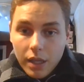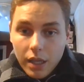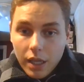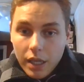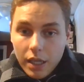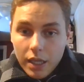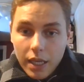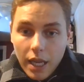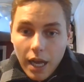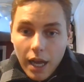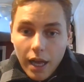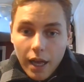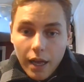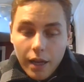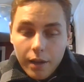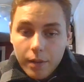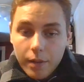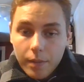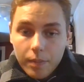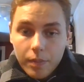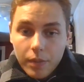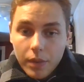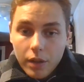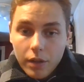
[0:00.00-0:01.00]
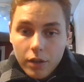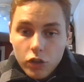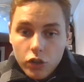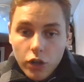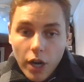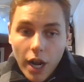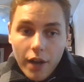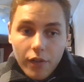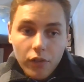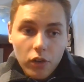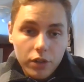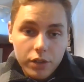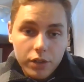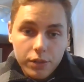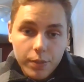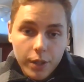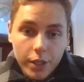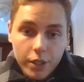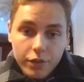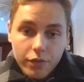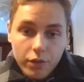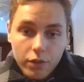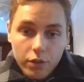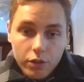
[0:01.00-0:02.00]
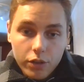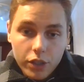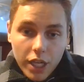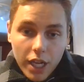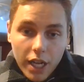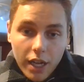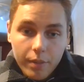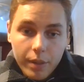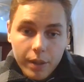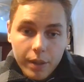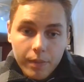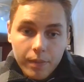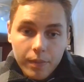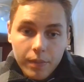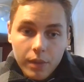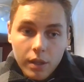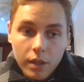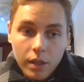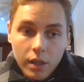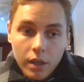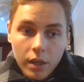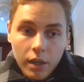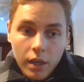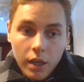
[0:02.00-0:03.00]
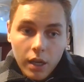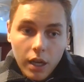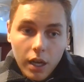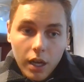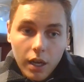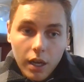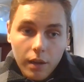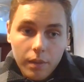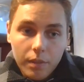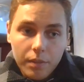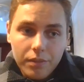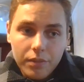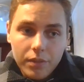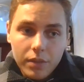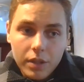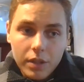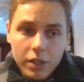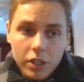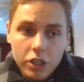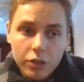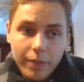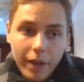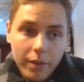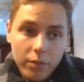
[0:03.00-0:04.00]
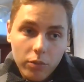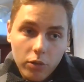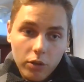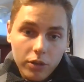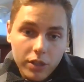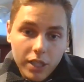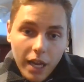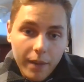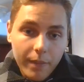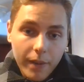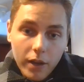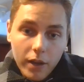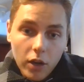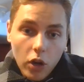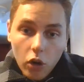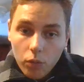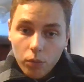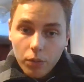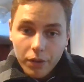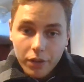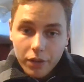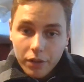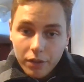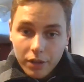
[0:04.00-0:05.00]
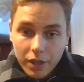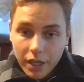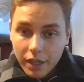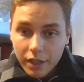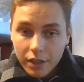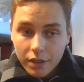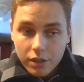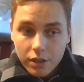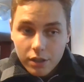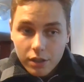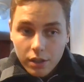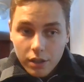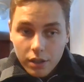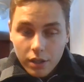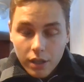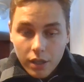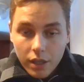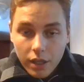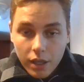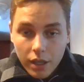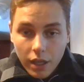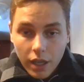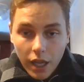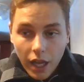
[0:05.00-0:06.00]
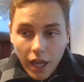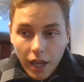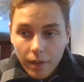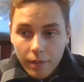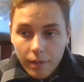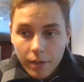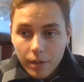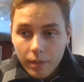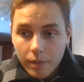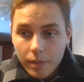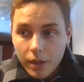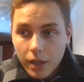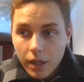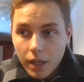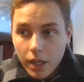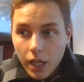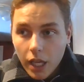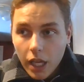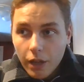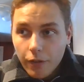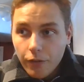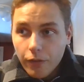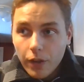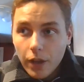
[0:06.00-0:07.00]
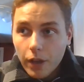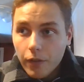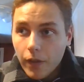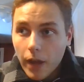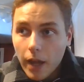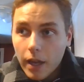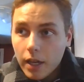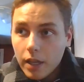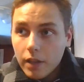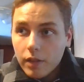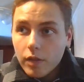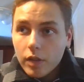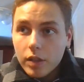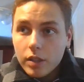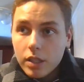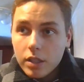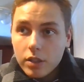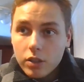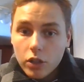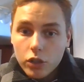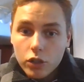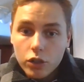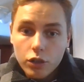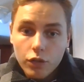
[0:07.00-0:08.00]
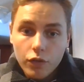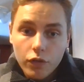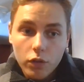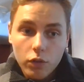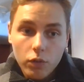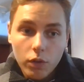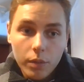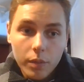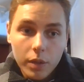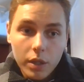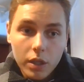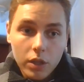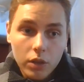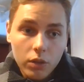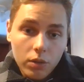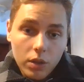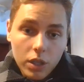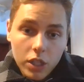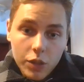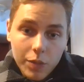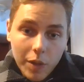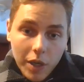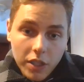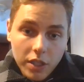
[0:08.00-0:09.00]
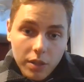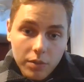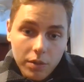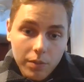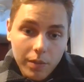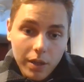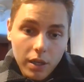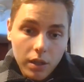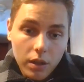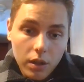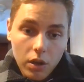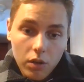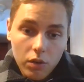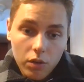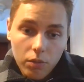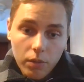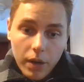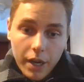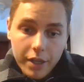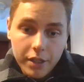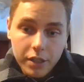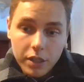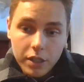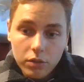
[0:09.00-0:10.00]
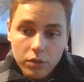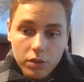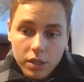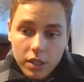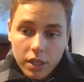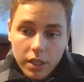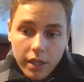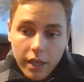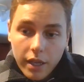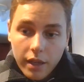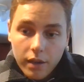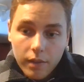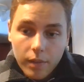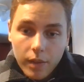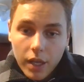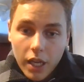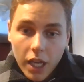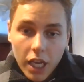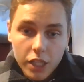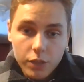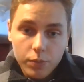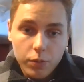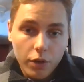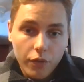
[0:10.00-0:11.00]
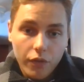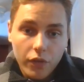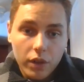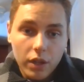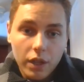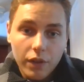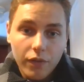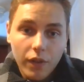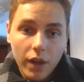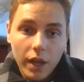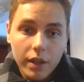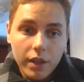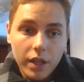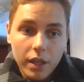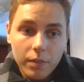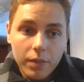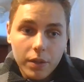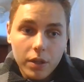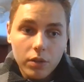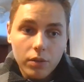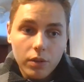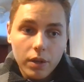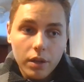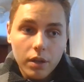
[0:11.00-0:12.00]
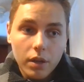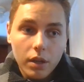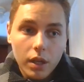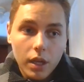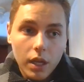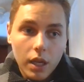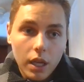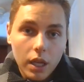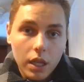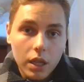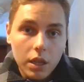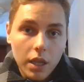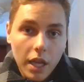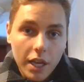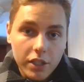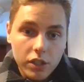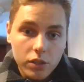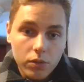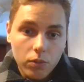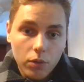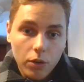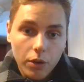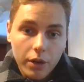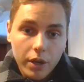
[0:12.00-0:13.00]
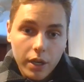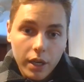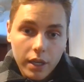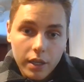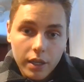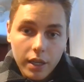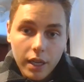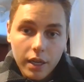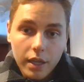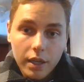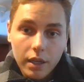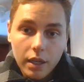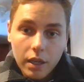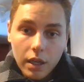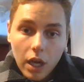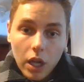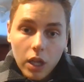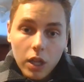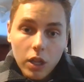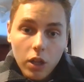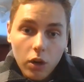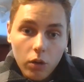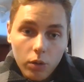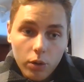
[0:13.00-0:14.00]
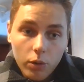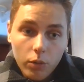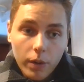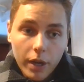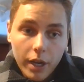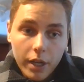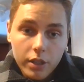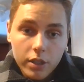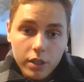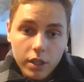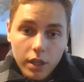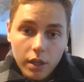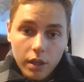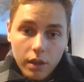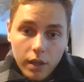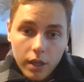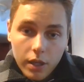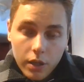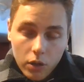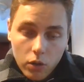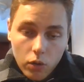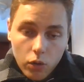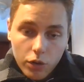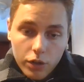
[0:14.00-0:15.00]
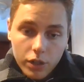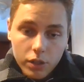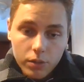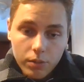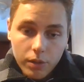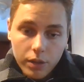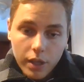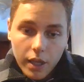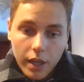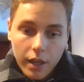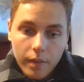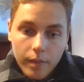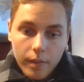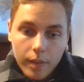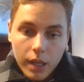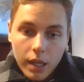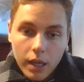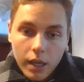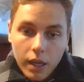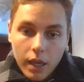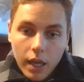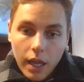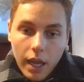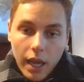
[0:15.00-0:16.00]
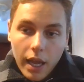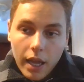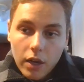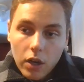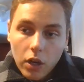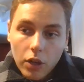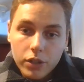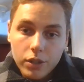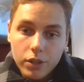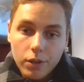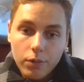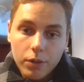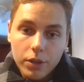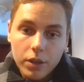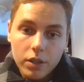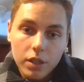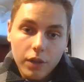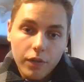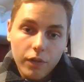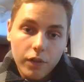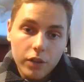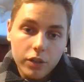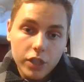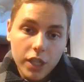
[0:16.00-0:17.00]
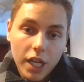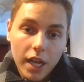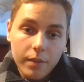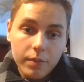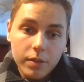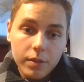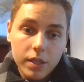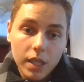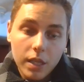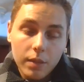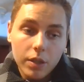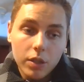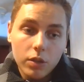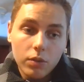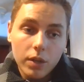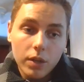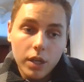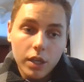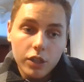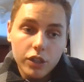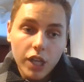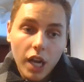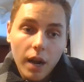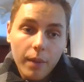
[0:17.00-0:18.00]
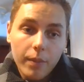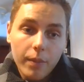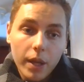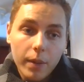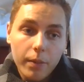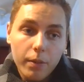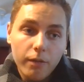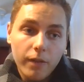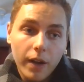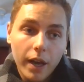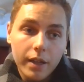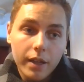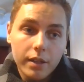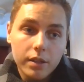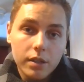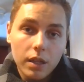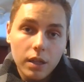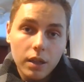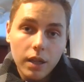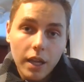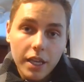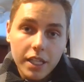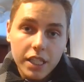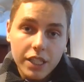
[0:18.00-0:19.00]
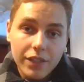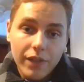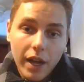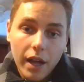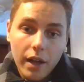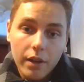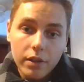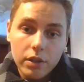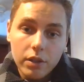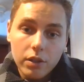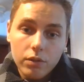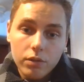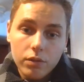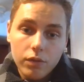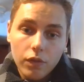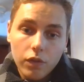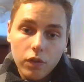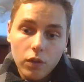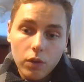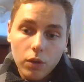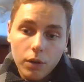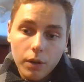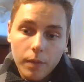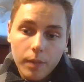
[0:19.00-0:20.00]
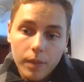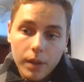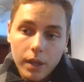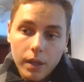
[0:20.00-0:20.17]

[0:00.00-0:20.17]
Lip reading: not travel as much for their job, spend more time at home with their kids. I mean, if any of these things are true for women, you'd expect them to make a lower wage, see that as perfectly fine. They'd be doing less work and getting a lower wage in accordance with that. And also with the different jobs, they'd be doing a job that provides less value for